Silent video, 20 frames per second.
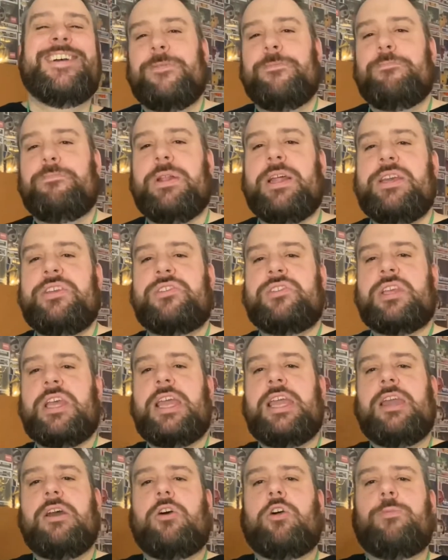Please
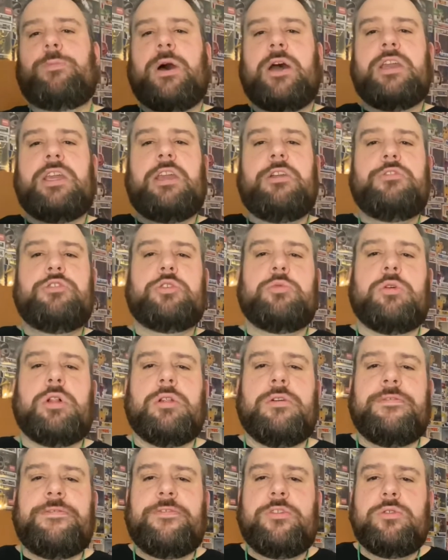see all my
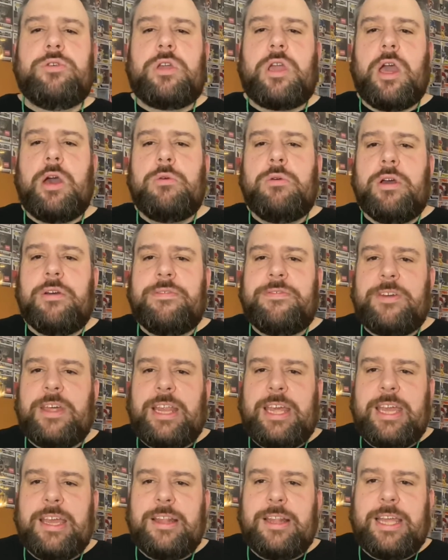usual Funko
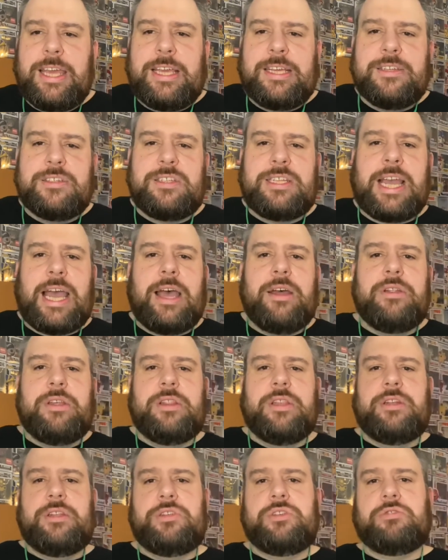affiliate links down in
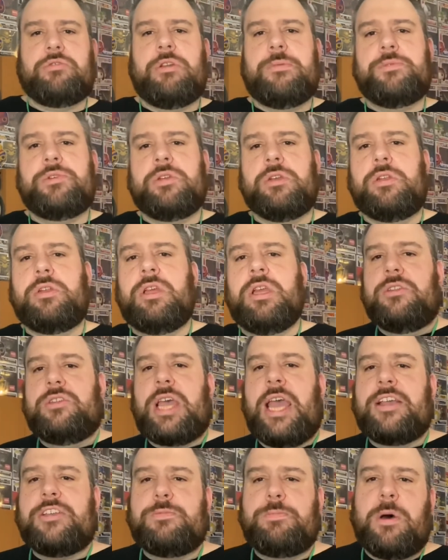the description
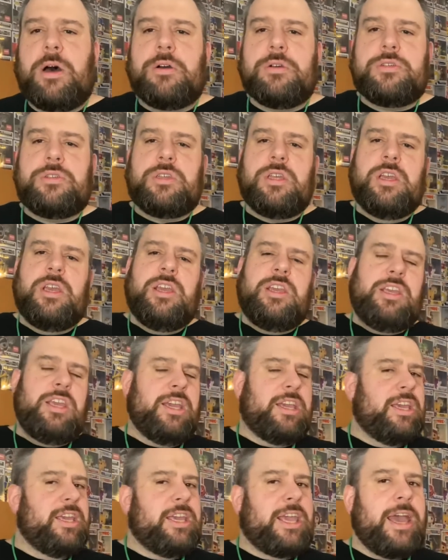text box. You
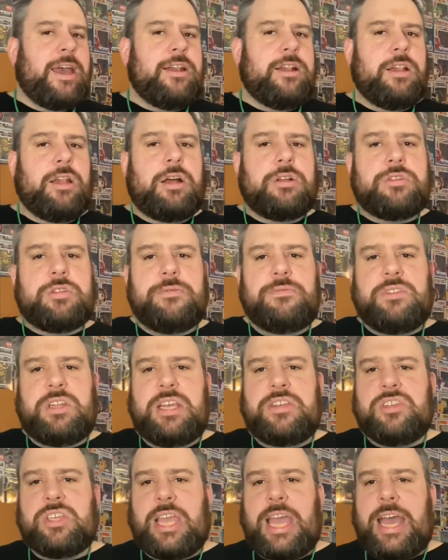can get lots of
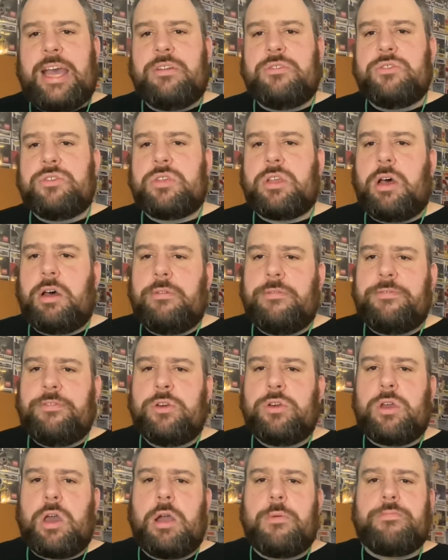discounts on
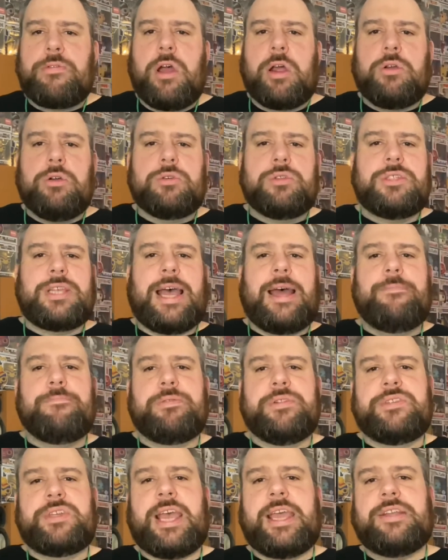Funko products and
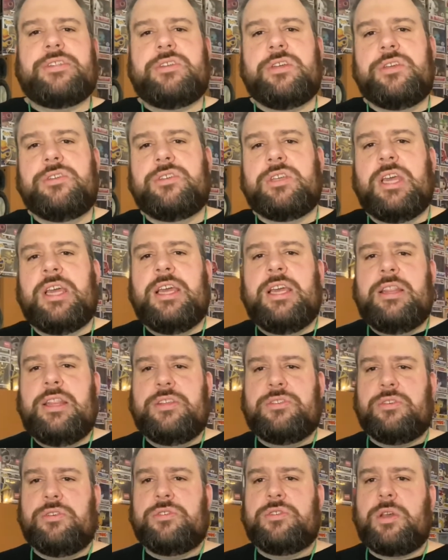protectors.
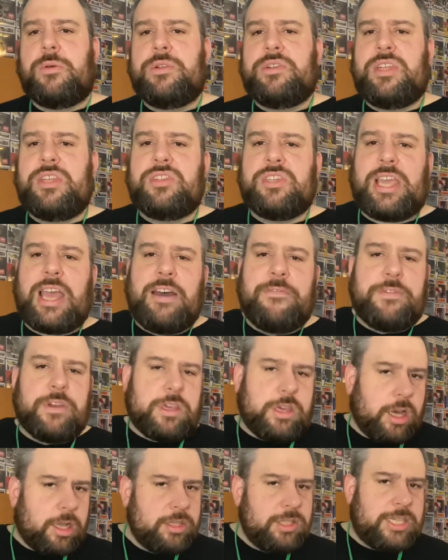There's also a discount for
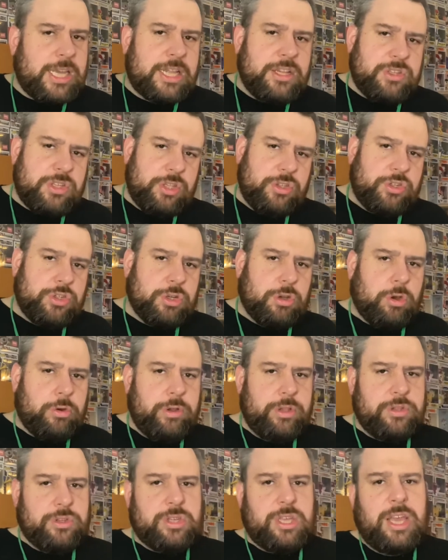contents
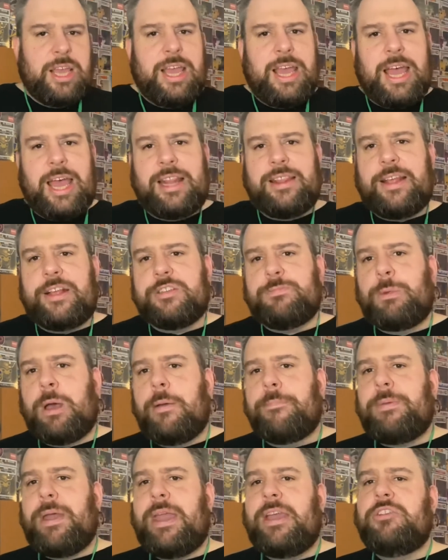insurance. And there's my
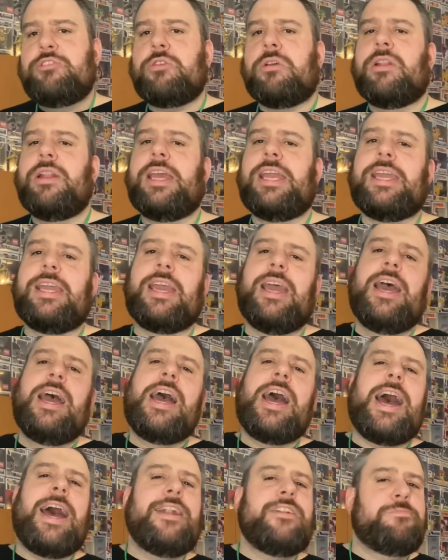Patreon link
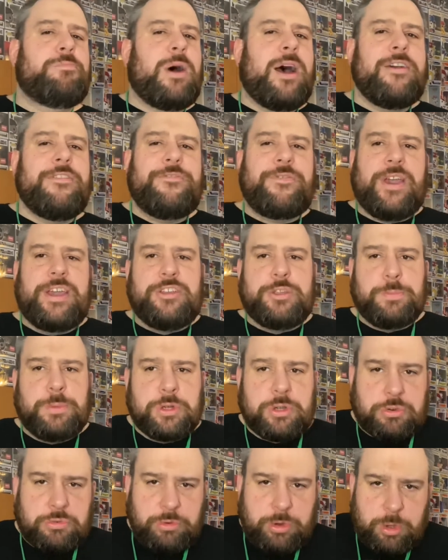and my
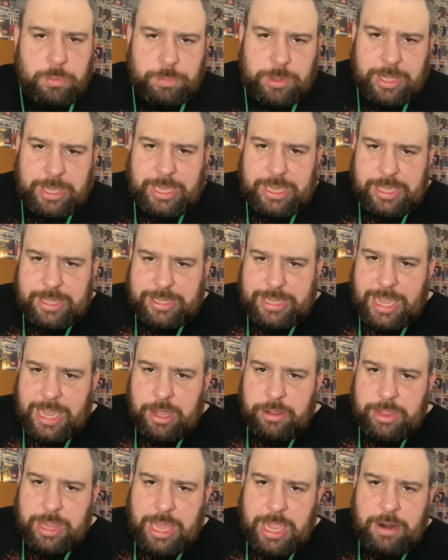Facebook group link
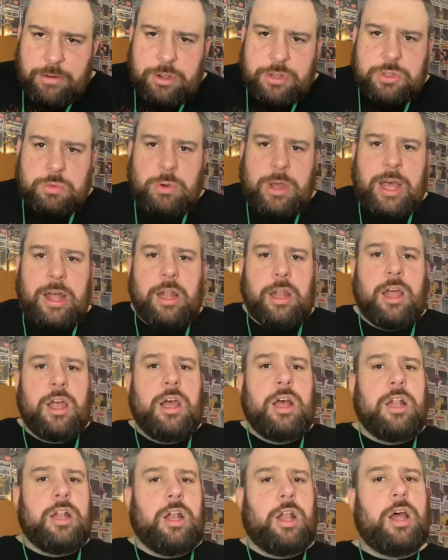down there as well.
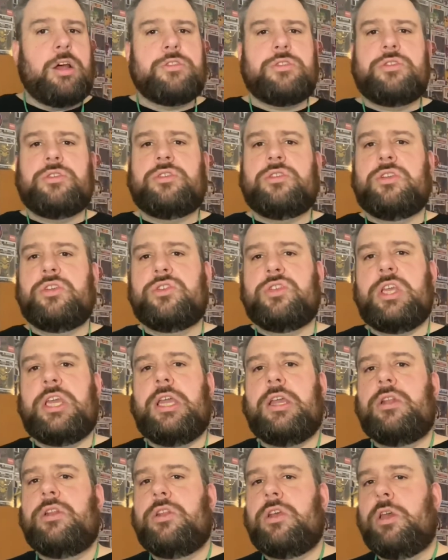Lots to see
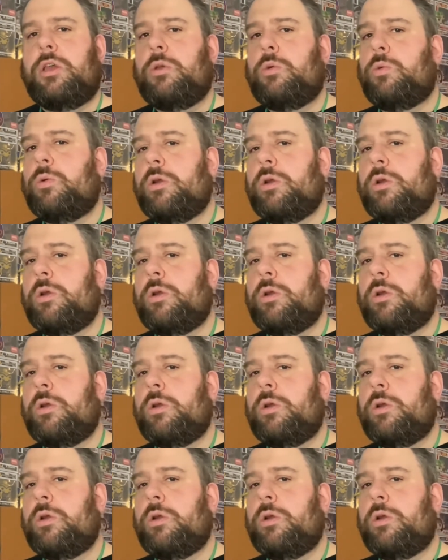and do.